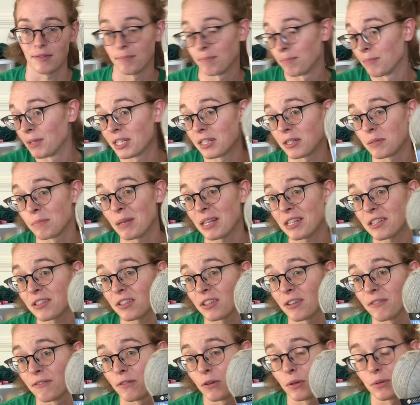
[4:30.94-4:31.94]
This is basically
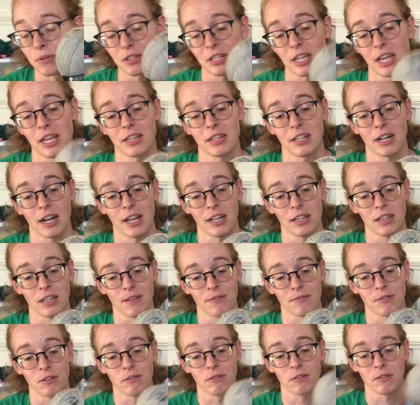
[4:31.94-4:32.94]
a full skein that I had
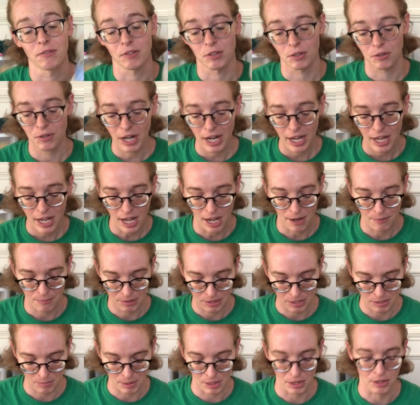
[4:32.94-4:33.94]
left over of the gray. I
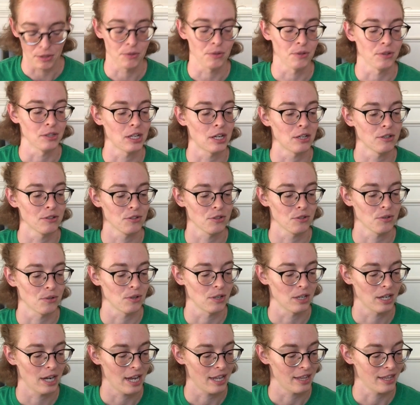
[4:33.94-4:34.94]
went to my local yarn
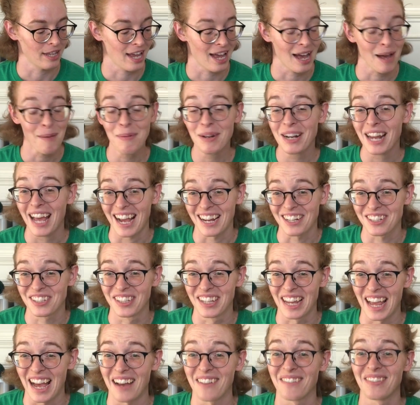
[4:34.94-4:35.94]
store, and they happen to
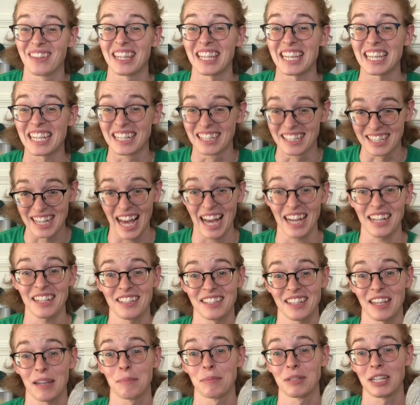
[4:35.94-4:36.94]
actually have the exact
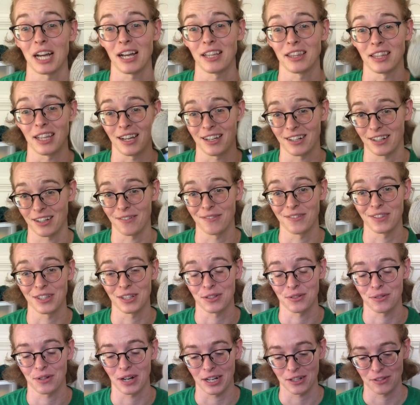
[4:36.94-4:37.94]
same dye lot of
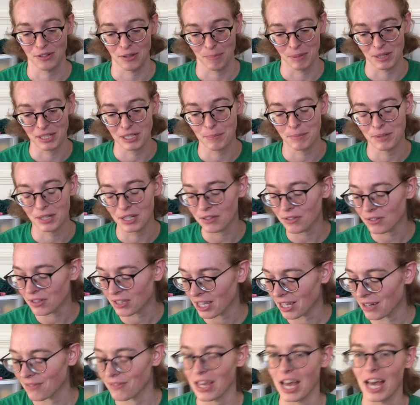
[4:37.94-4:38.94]
this gray. So I picked up another
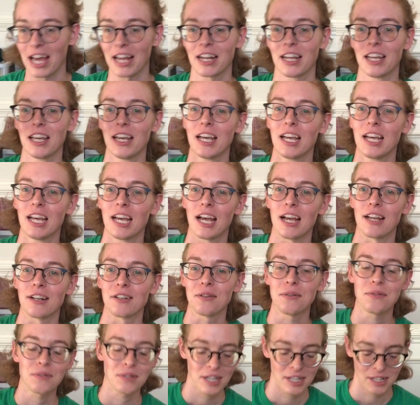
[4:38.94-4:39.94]
skein of that and
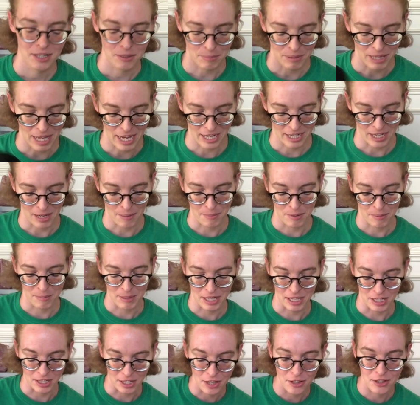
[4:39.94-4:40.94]
2 skeins of black. I'm gonna make
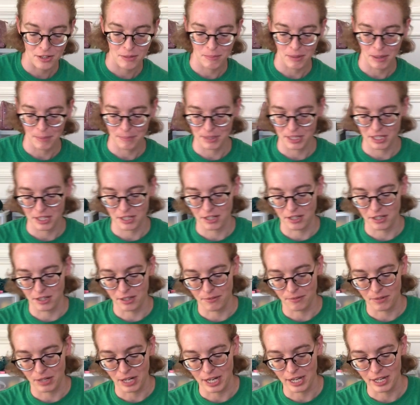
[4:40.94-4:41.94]
another Mon Petit Gilet
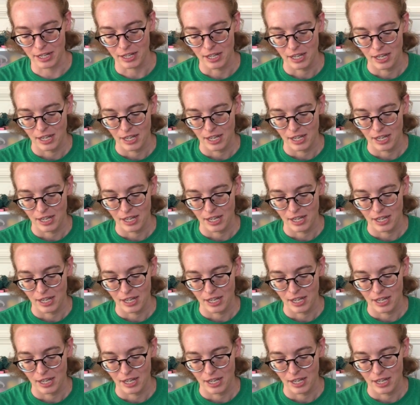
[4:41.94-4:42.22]
Ray.